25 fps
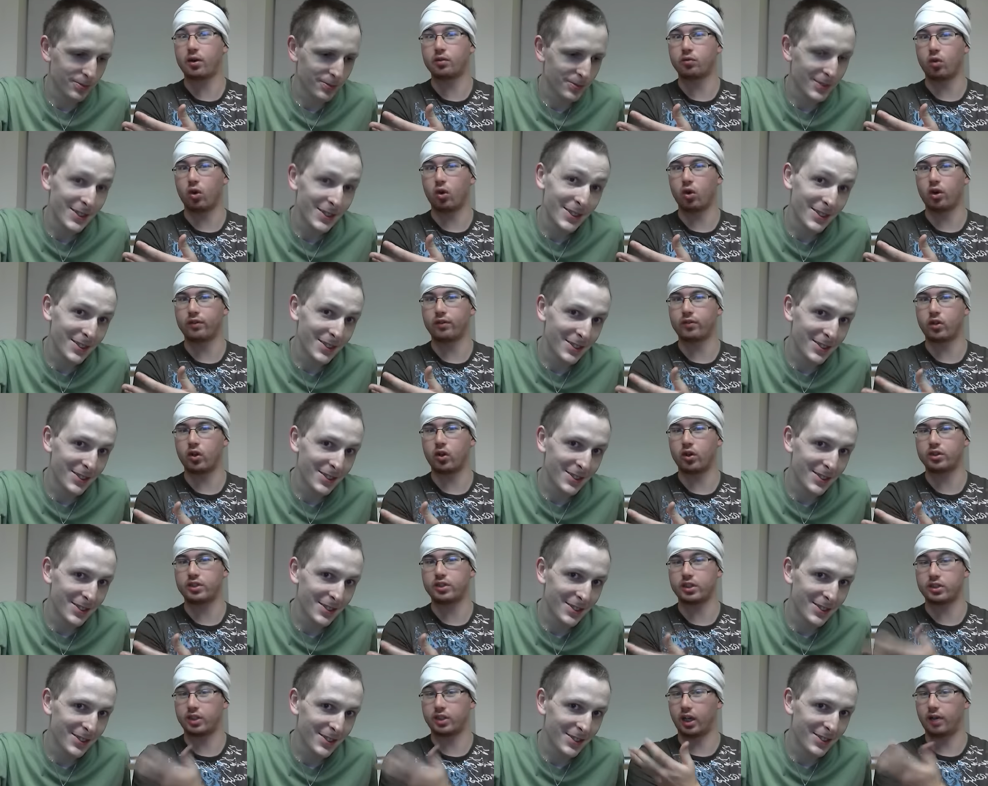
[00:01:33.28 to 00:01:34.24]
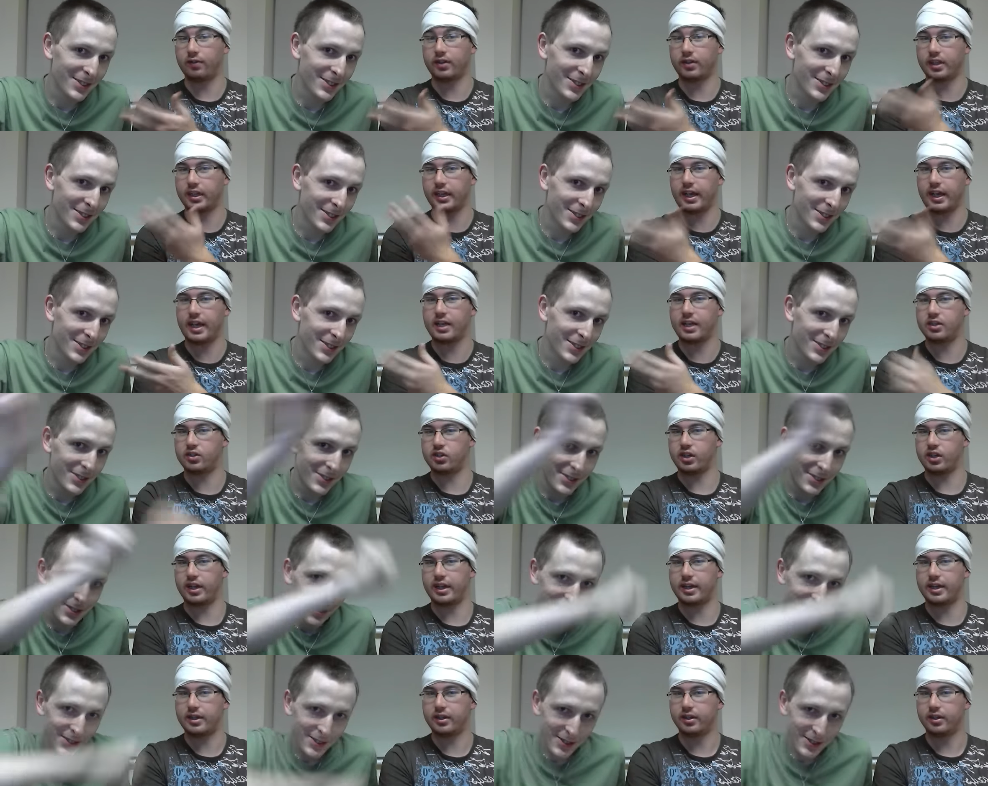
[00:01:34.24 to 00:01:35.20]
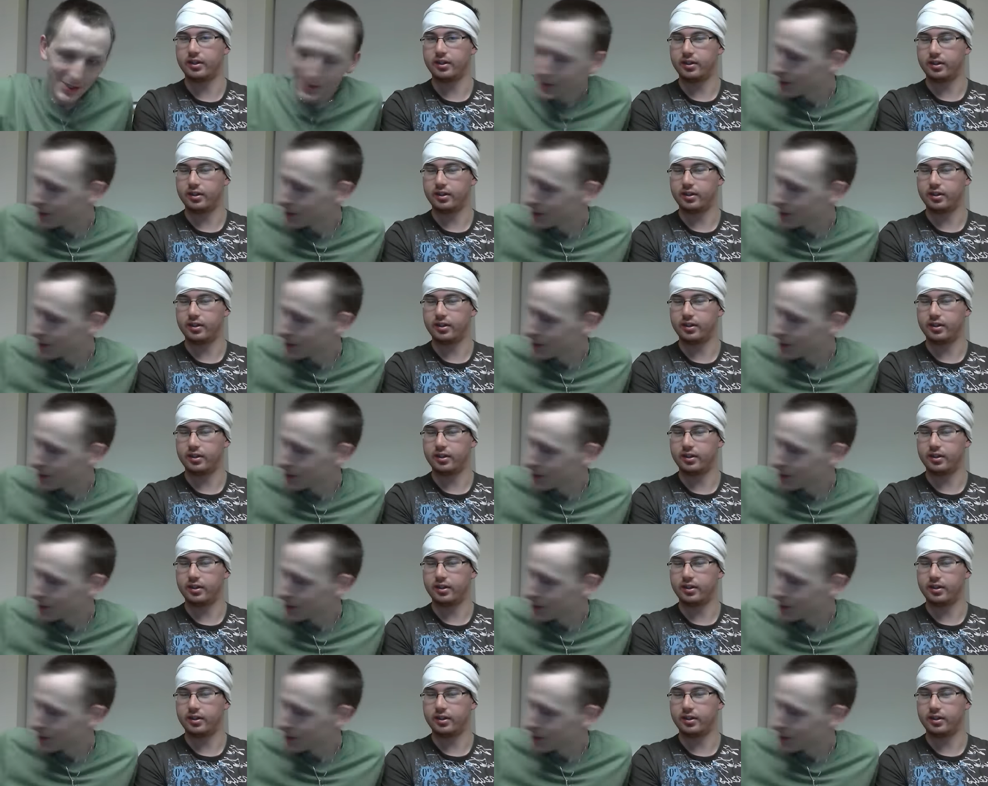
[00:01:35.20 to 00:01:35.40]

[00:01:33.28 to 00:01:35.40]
Speaker 1: on Raw, of course. It's none other than NJ.